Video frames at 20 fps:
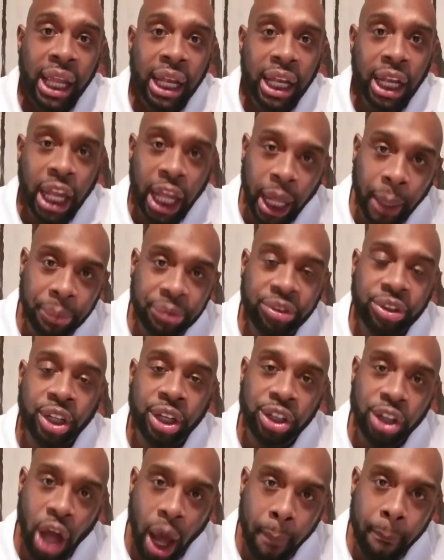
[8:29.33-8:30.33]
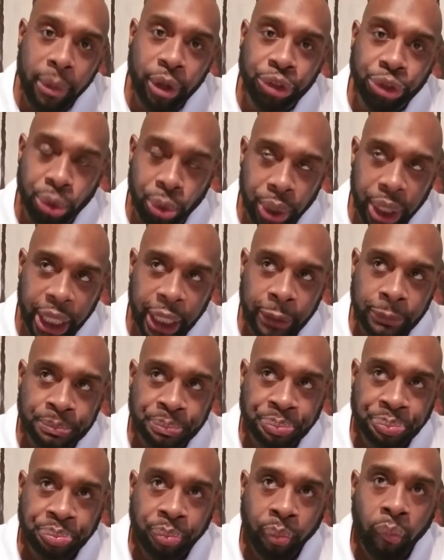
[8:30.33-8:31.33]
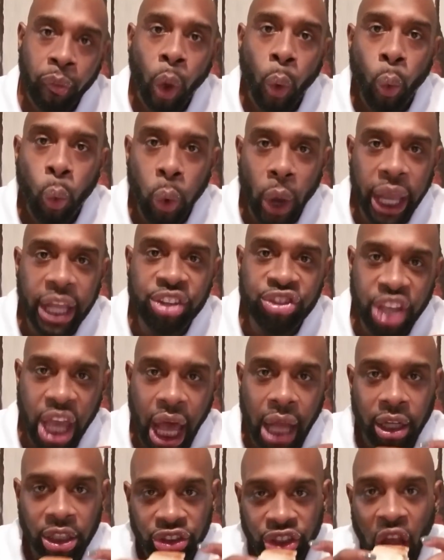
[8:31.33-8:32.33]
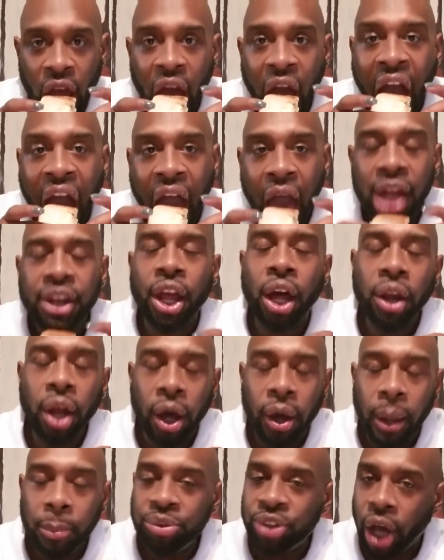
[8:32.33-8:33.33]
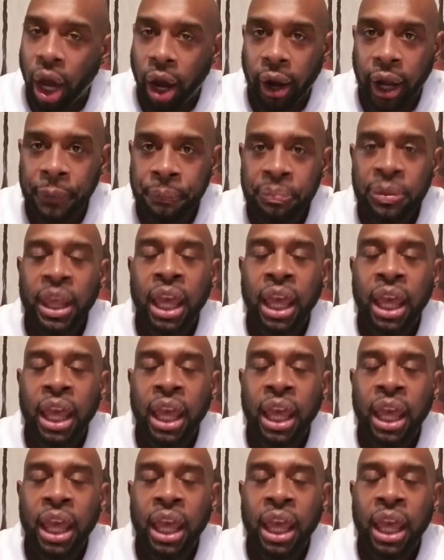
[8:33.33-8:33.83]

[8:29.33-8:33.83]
LLIPS, the number three way challenge. No, no, I'm sorry.